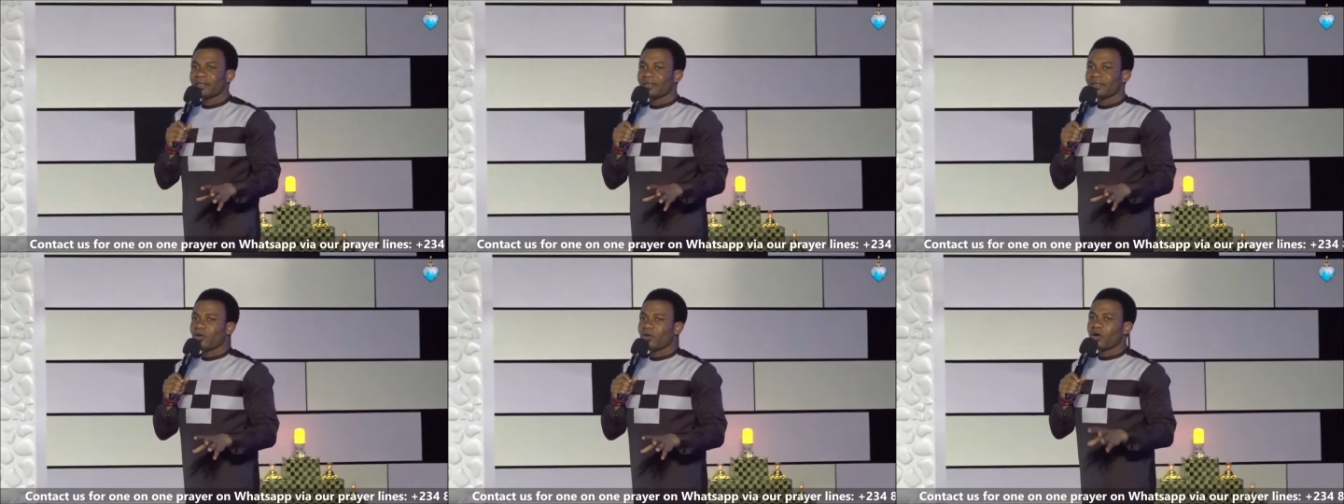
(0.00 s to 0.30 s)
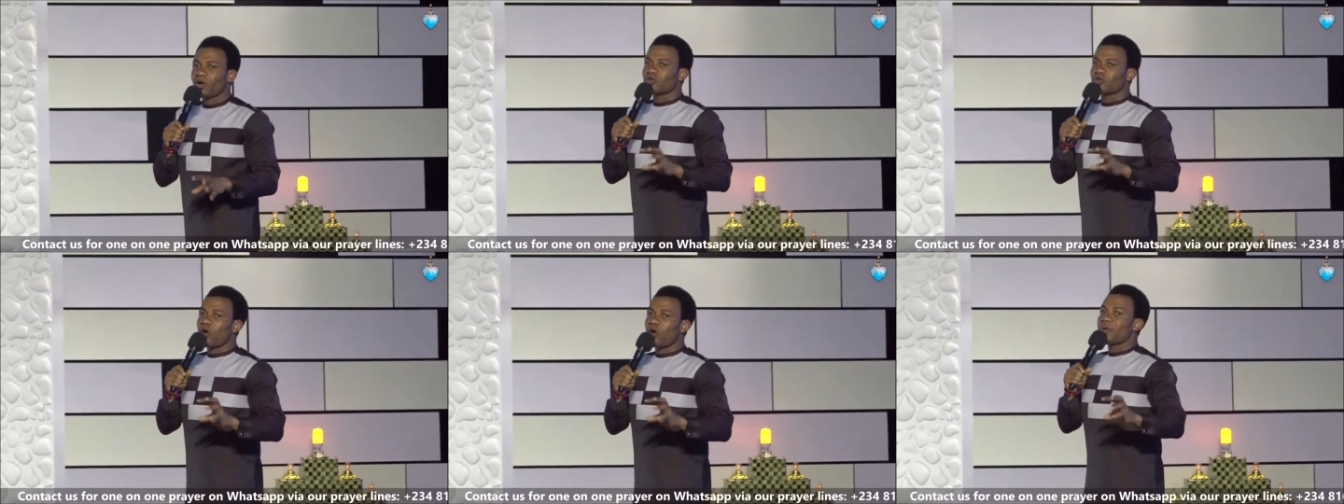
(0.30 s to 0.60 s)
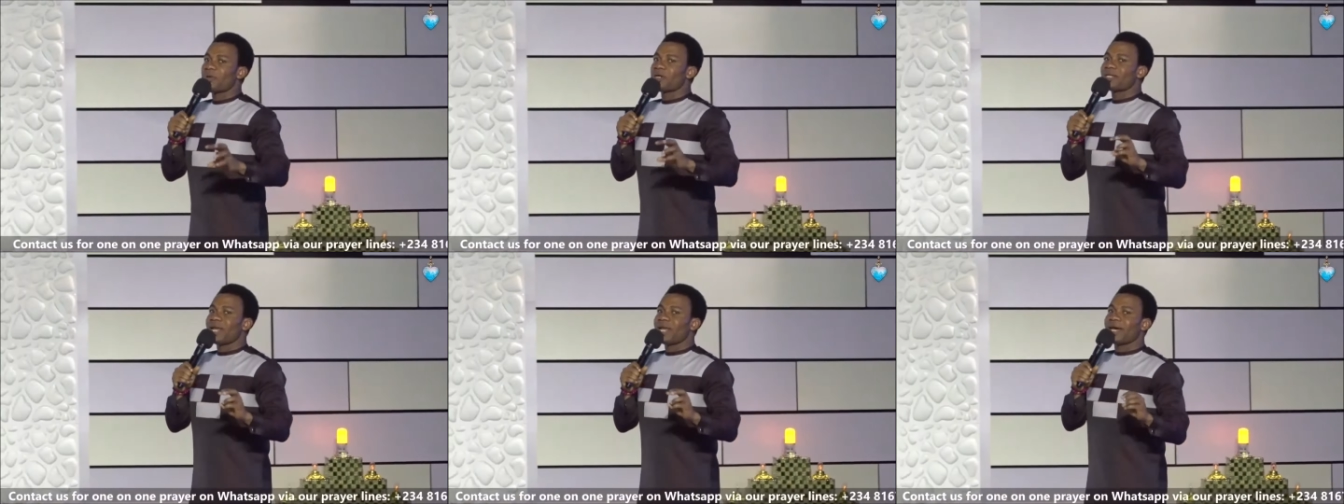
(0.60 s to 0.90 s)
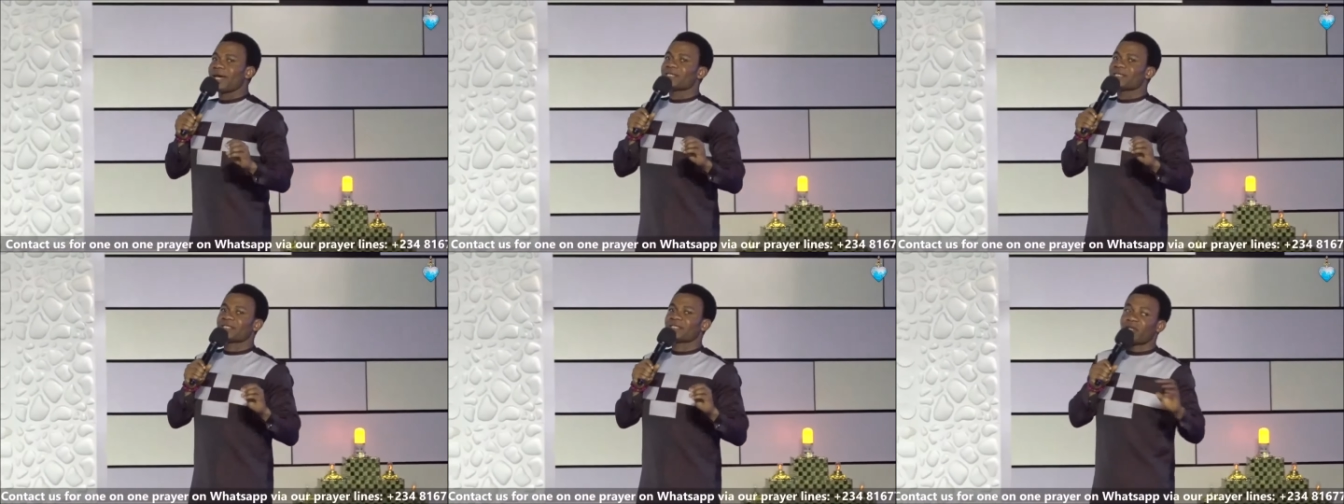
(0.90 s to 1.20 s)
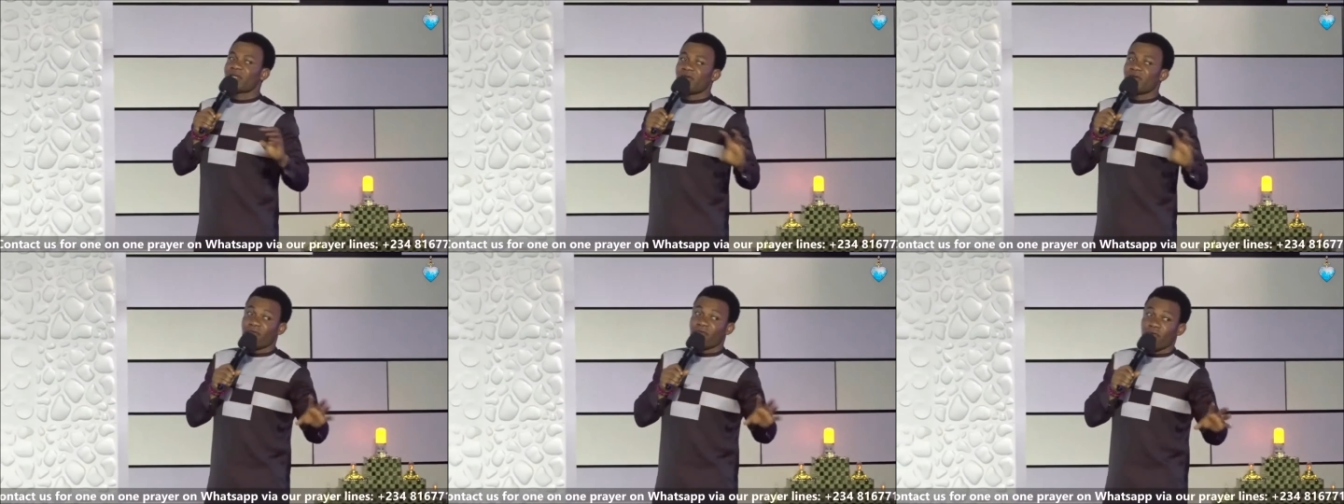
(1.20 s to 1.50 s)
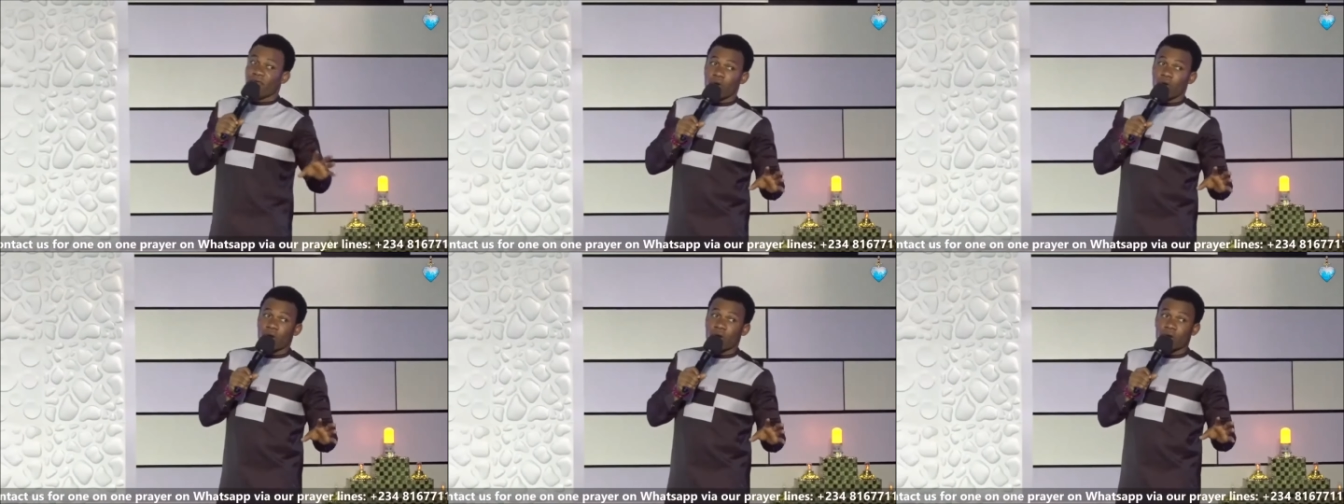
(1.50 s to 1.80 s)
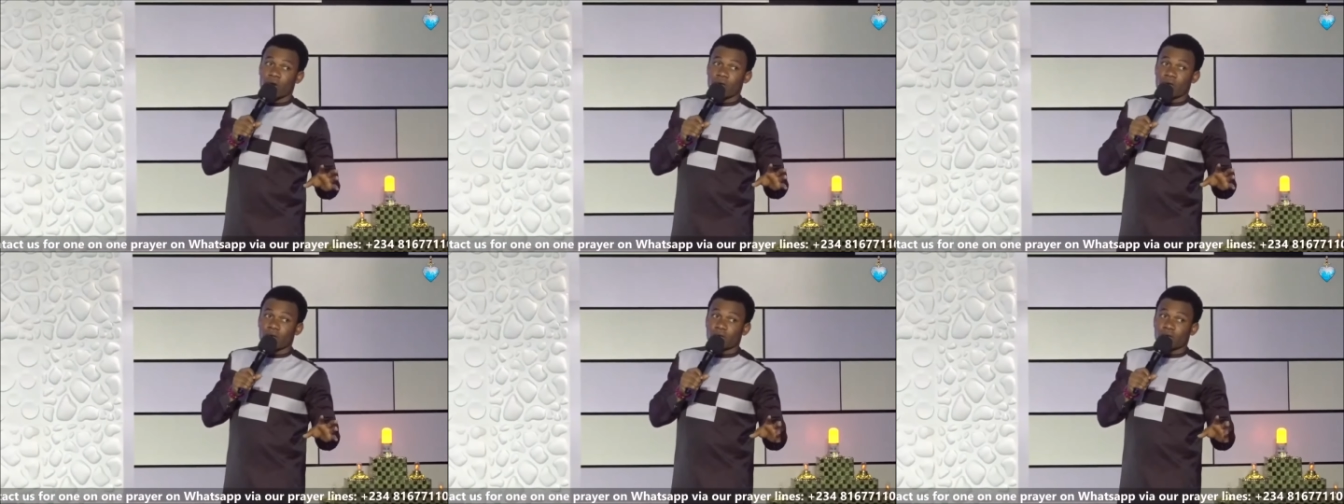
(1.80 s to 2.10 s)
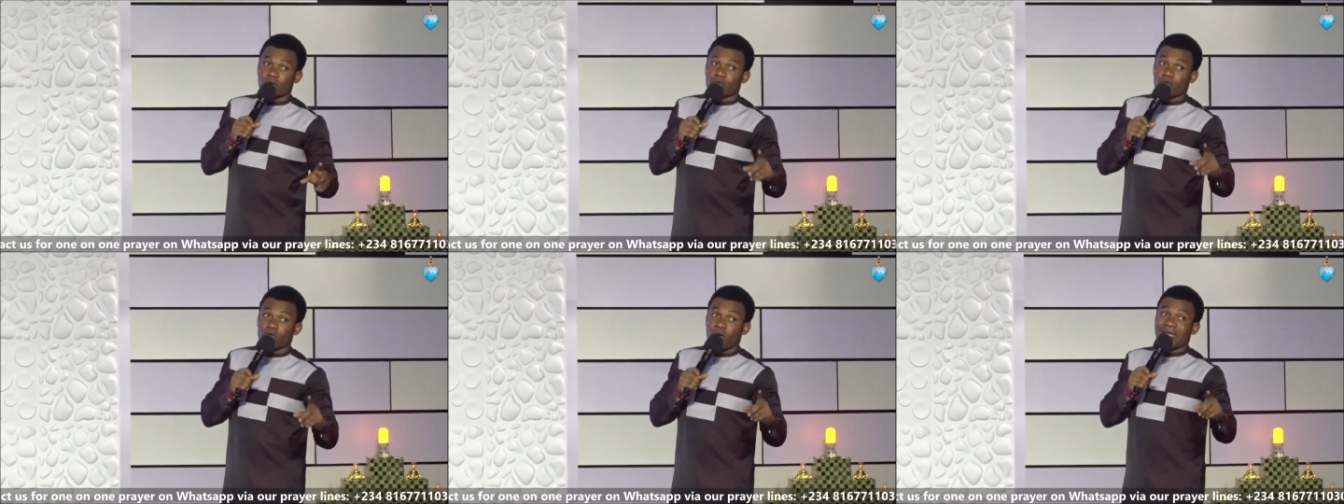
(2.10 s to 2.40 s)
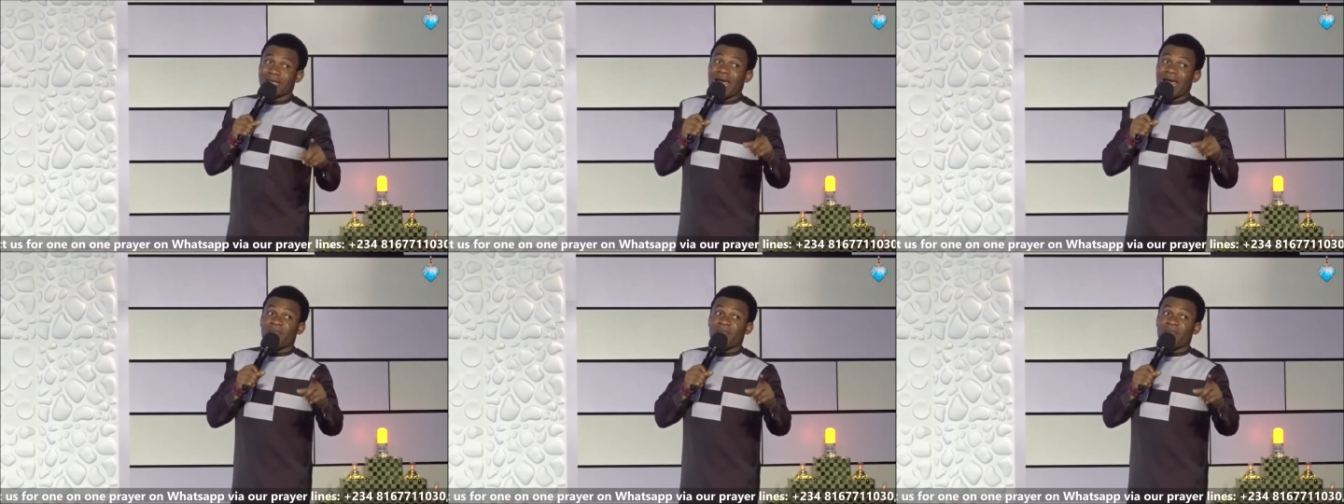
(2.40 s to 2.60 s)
does not mean that it's sinful? Not